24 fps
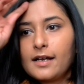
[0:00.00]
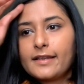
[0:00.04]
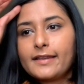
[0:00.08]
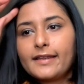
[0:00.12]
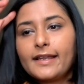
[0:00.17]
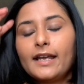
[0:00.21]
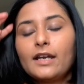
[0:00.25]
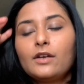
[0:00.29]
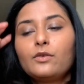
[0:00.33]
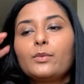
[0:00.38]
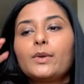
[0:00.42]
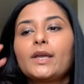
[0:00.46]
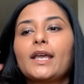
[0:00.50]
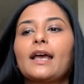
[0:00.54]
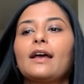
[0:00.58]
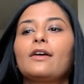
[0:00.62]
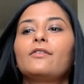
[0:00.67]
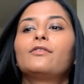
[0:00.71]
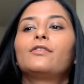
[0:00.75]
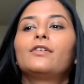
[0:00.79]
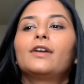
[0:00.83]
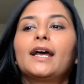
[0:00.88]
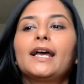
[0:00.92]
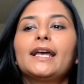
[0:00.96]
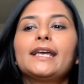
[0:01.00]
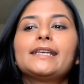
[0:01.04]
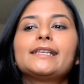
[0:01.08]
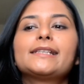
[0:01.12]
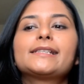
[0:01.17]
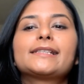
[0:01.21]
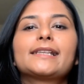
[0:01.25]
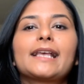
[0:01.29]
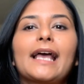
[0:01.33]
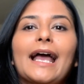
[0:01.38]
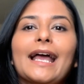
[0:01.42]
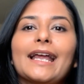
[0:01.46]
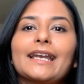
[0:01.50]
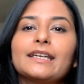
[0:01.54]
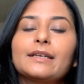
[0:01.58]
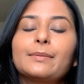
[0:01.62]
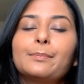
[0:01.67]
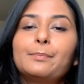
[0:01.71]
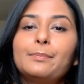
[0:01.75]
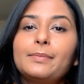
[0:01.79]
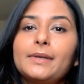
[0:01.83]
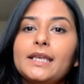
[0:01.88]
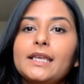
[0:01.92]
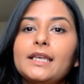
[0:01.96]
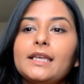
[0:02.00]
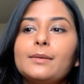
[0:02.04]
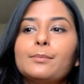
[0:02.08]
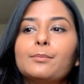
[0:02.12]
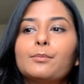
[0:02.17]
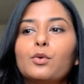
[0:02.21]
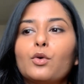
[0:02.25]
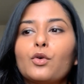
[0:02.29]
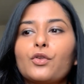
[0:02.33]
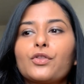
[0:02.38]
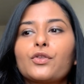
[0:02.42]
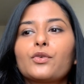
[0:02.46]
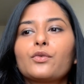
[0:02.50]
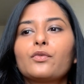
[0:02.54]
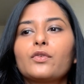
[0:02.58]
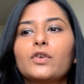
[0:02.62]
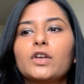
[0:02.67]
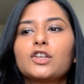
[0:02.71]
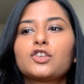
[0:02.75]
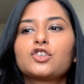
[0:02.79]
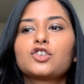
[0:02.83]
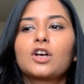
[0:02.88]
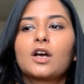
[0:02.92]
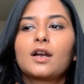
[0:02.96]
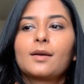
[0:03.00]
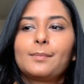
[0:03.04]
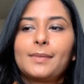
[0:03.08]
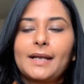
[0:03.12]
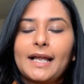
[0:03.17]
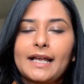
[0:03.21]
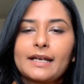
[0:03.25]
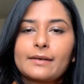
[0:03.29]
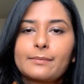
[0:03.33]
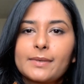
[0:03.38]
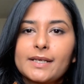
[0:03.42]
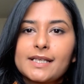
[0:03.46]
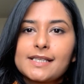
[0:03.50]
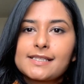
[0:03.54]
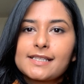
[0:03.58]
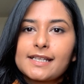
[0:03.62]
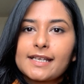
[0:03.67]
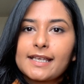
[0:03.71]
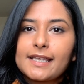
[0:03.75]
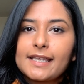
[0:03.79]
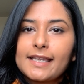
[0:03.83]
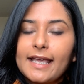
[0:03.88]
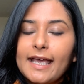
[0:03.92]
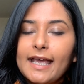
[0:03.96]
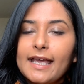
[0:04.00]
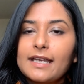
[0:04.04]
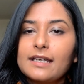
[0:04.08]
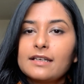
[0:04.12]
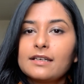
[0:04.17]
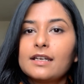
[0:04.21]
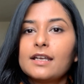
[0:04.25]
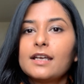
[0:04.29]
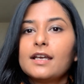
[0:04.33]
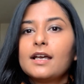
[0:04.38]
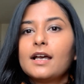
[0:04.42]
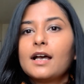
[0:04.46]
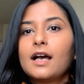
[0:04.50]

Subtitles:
Then we have rice and pea, both of which are plant-based again.